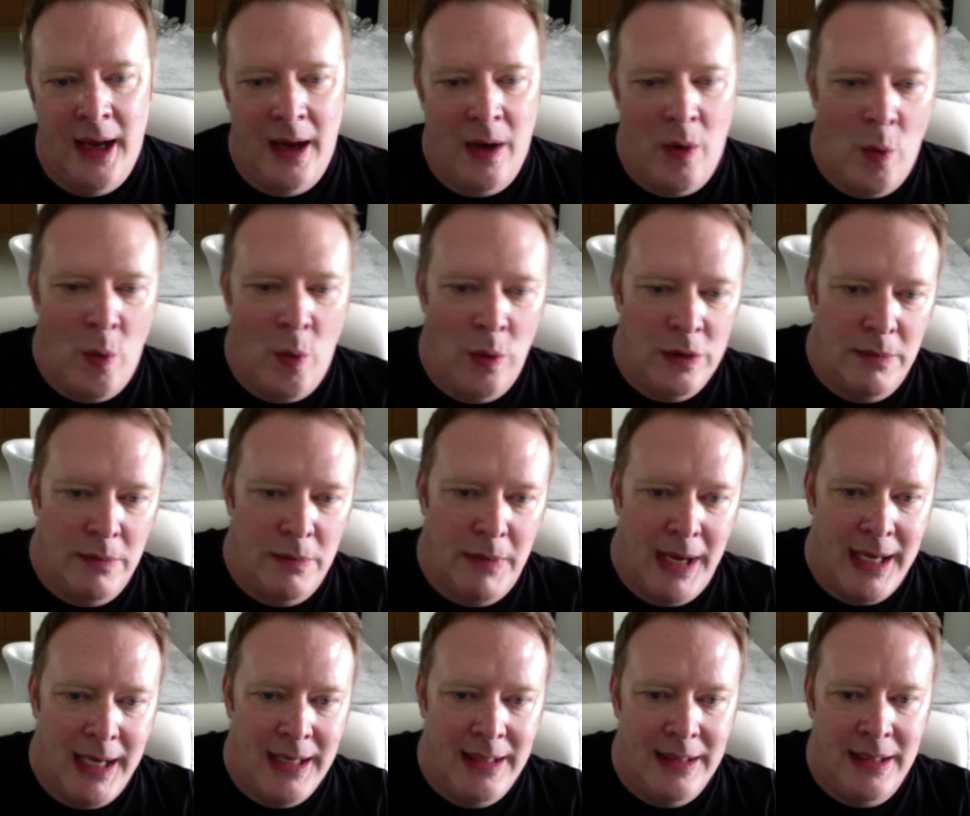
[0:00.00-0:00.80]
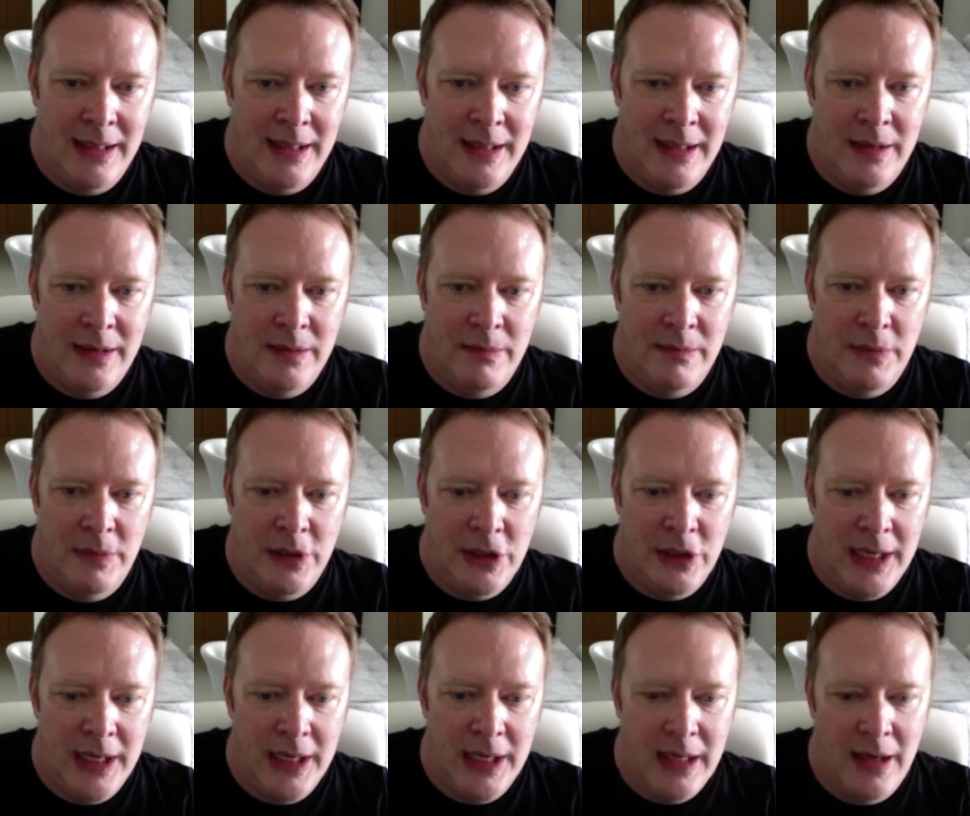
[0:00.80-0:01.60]
automated
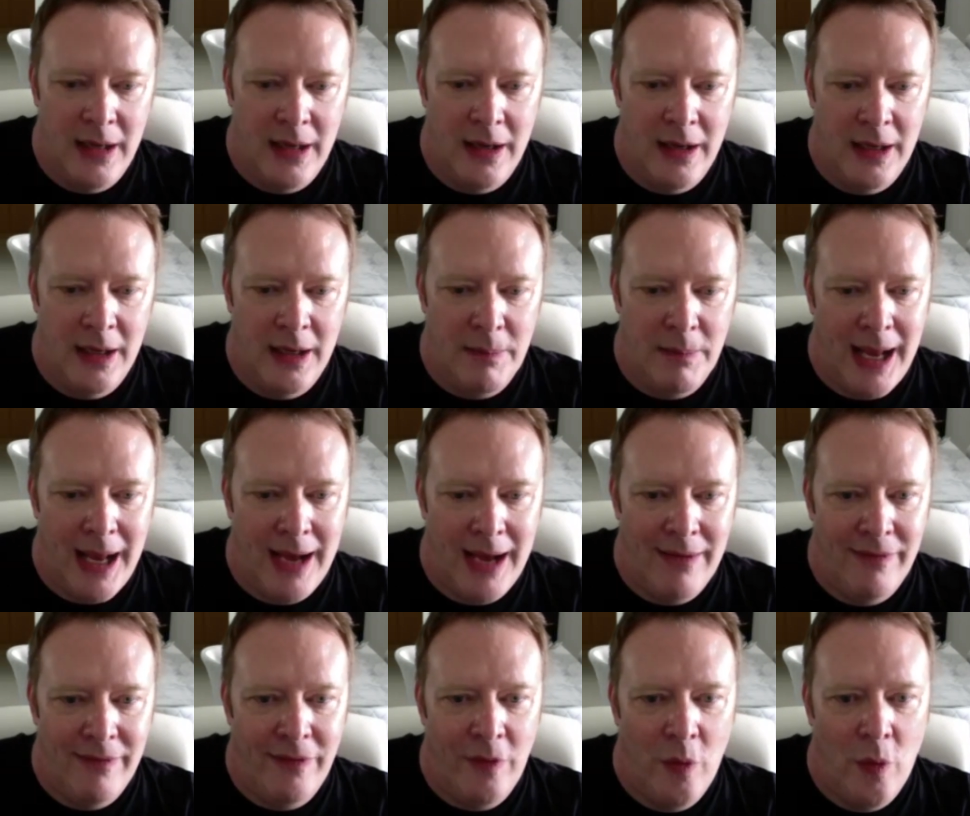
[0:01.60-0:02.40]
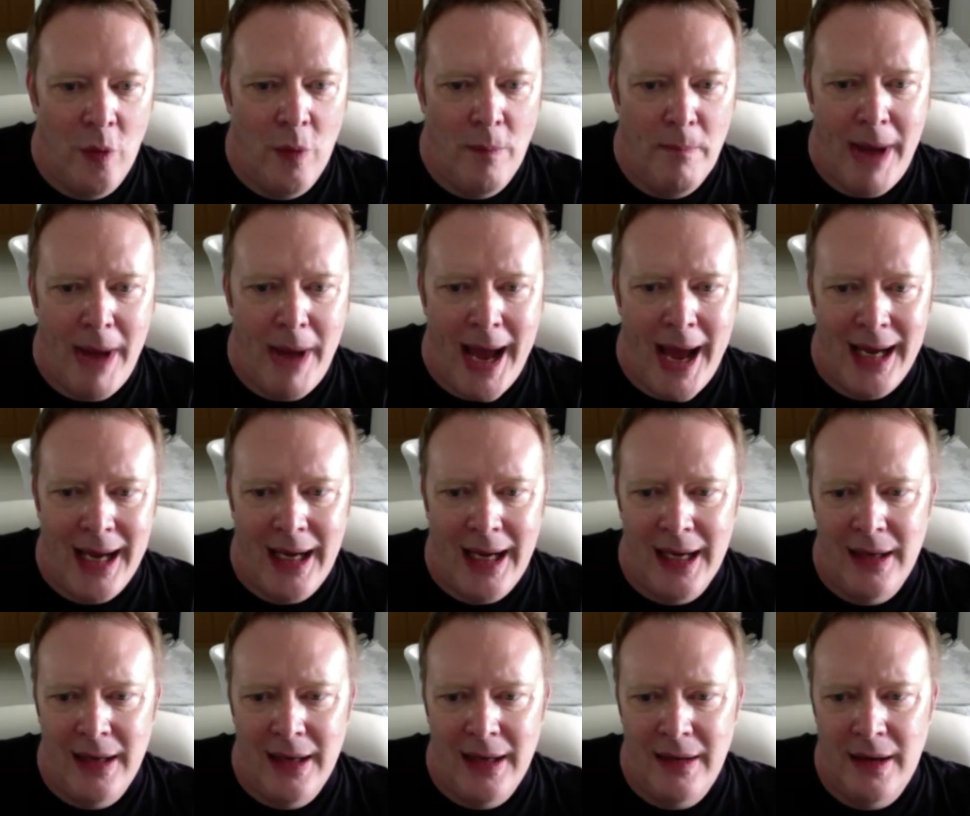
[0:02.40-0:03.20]
machine learning platform back
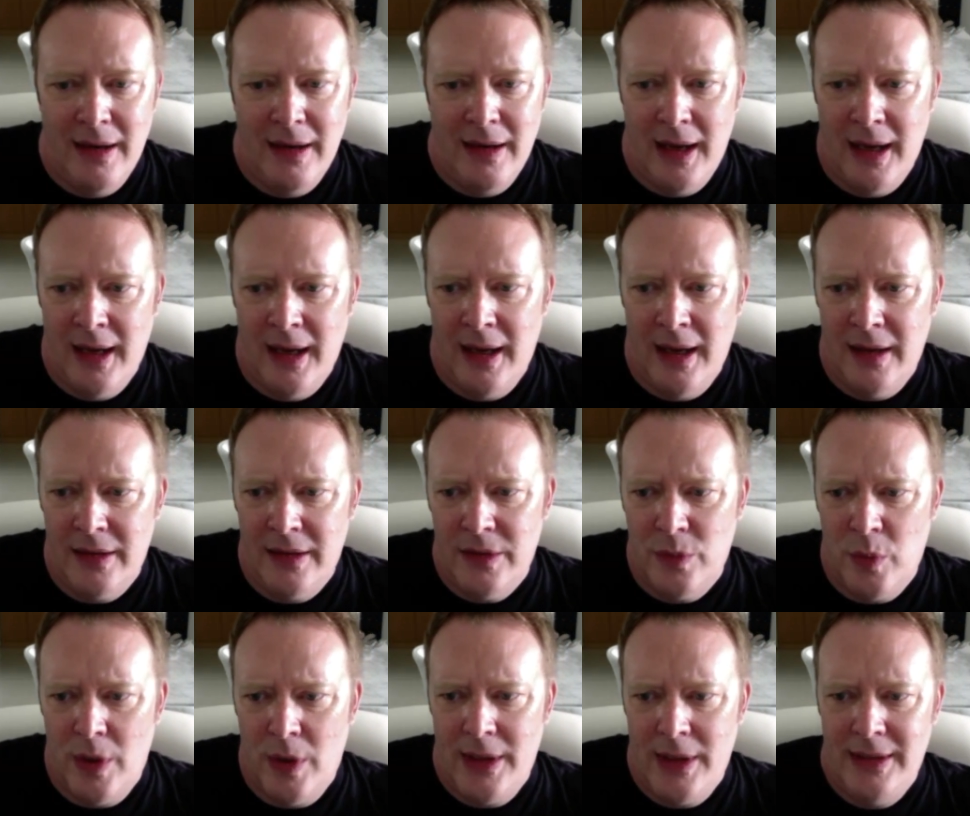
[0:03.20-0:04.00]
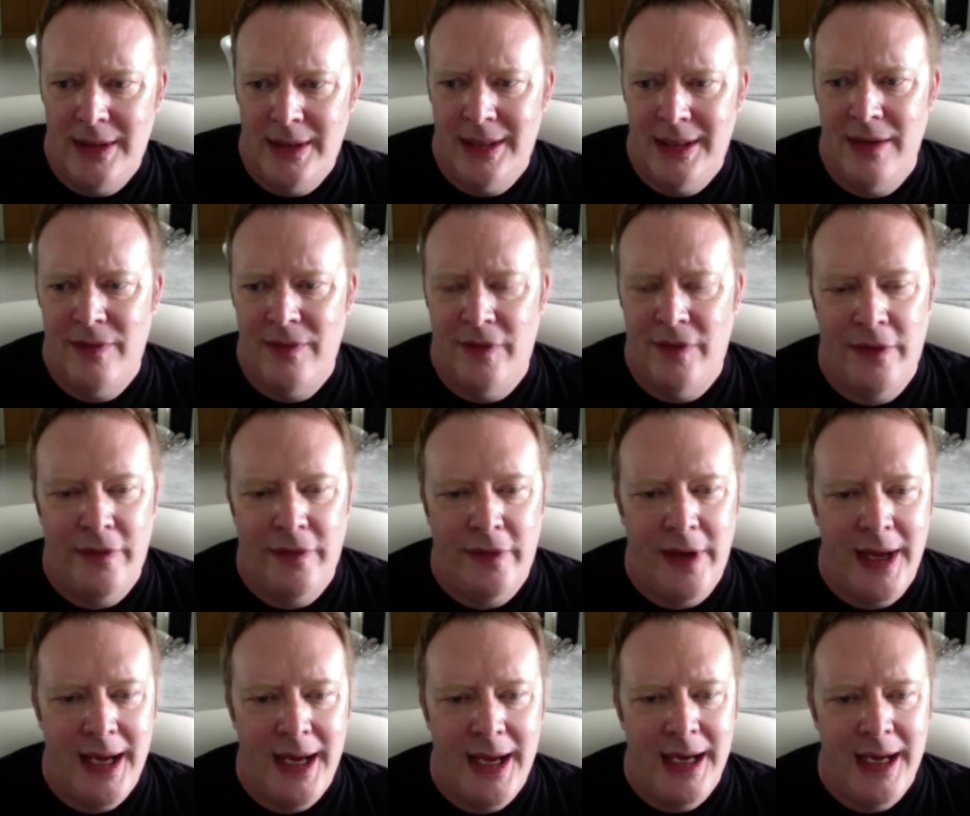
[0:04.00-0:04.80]
in
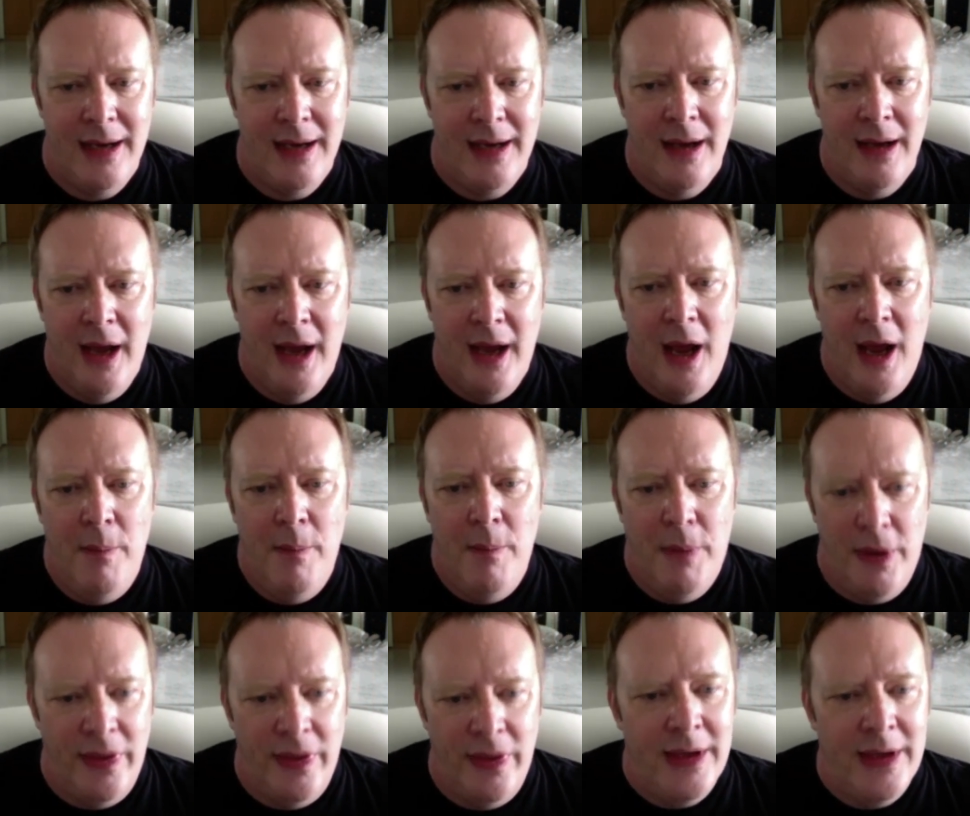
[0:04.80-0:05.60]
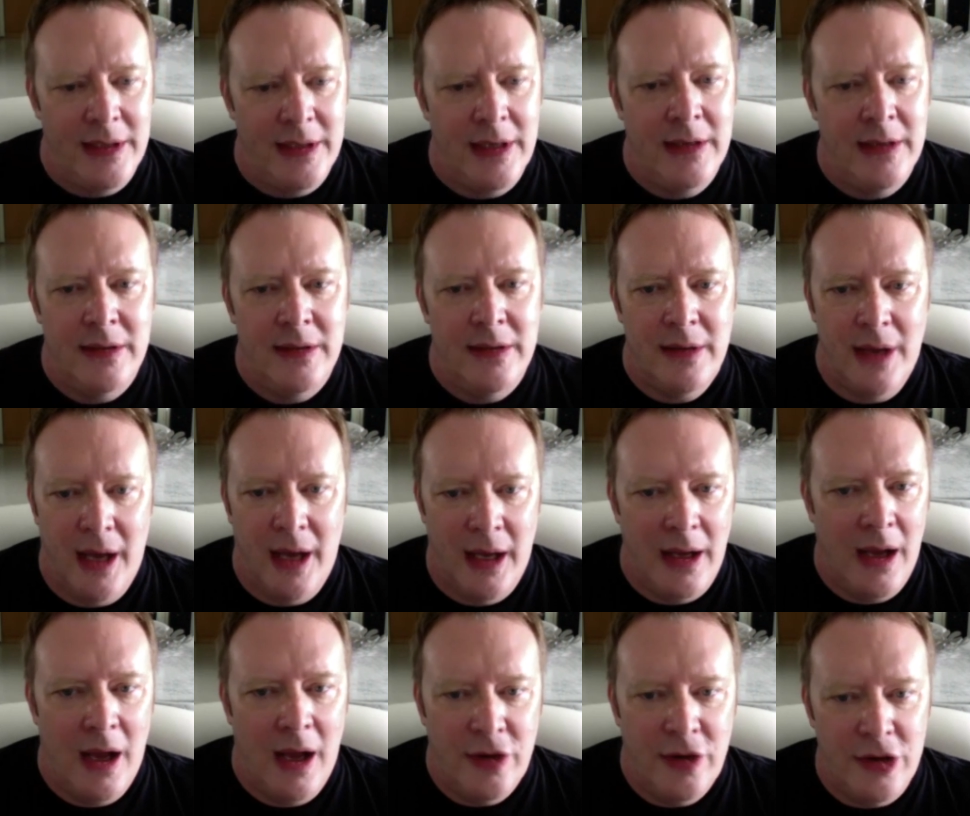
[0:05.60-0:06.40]
2015, but this is
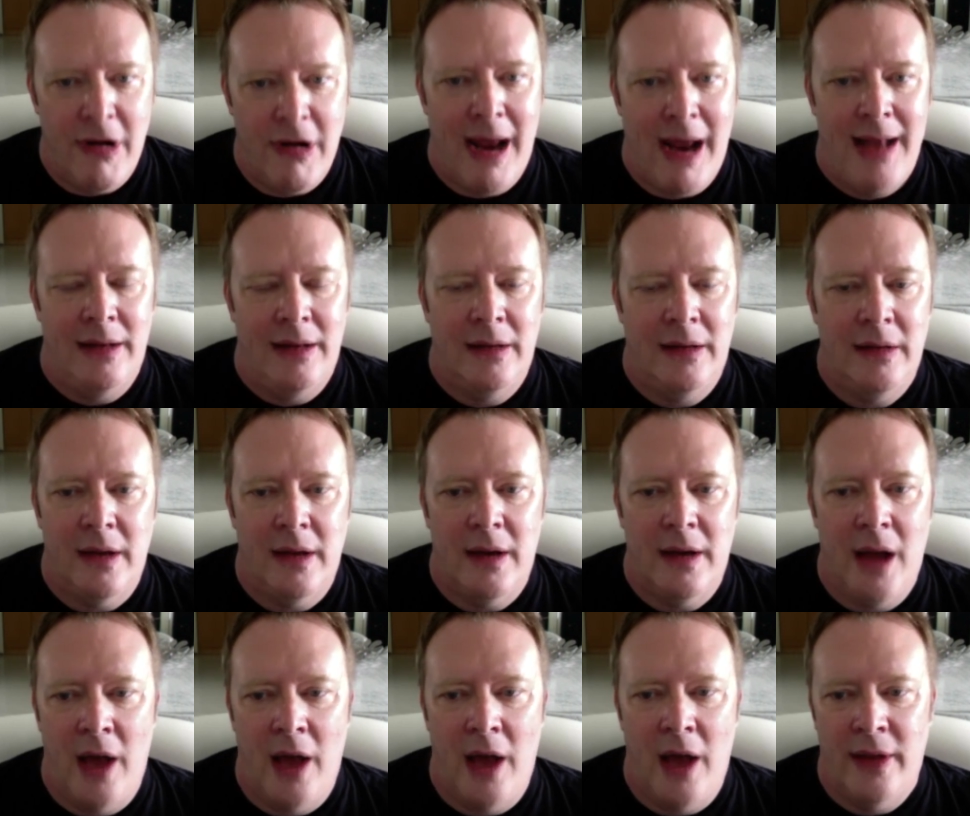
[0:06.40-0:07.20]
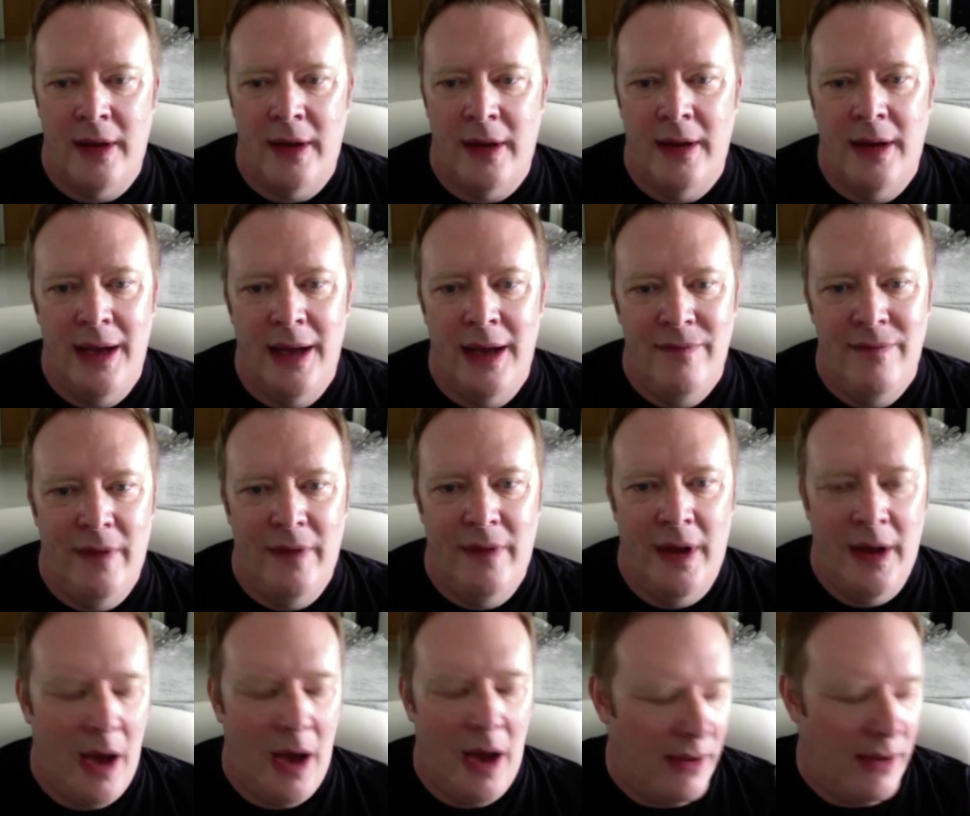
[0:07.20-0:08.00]
a trend that
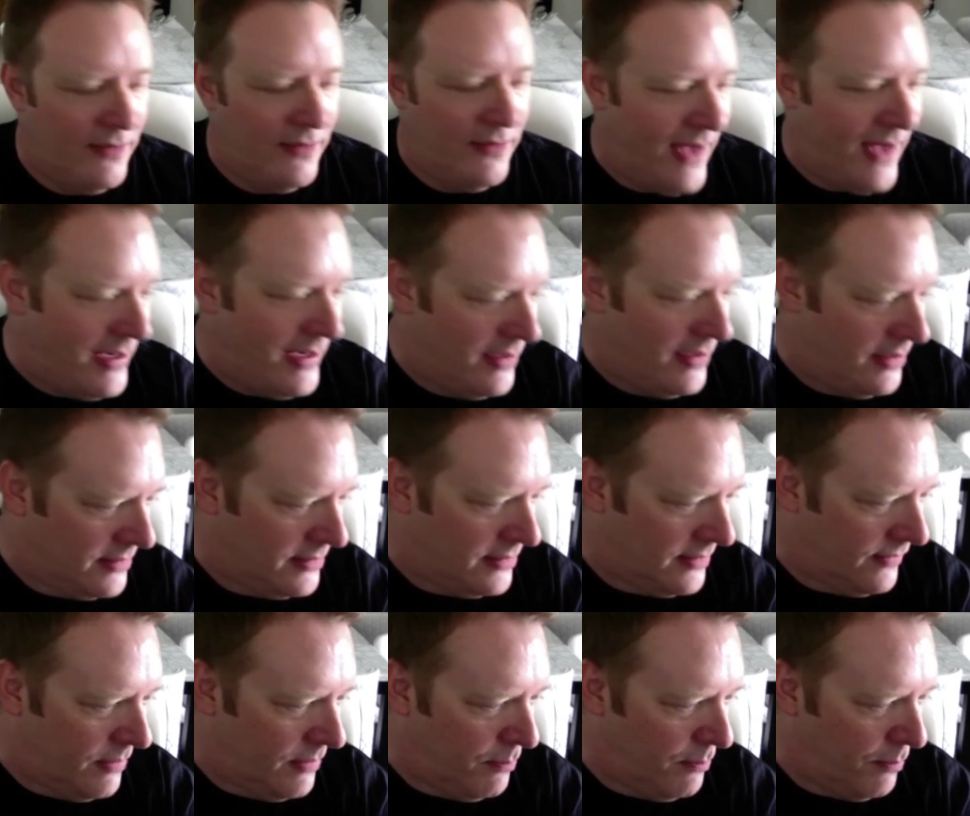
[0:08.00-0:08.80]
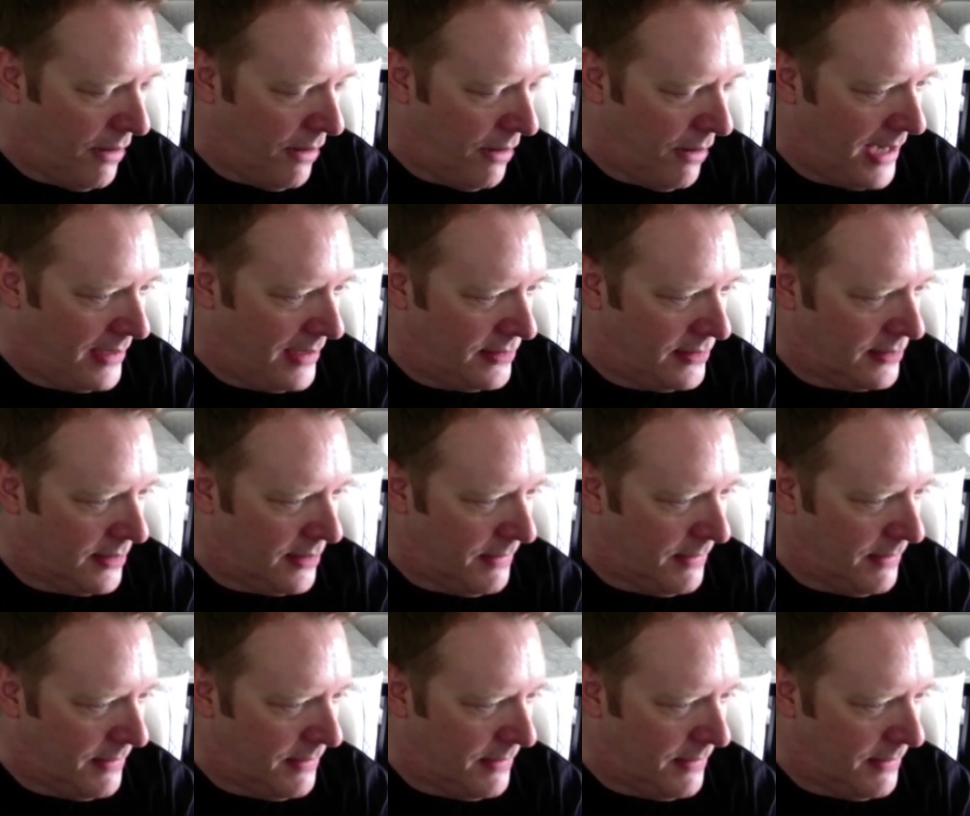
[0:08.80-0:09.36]
other vendors have embraced.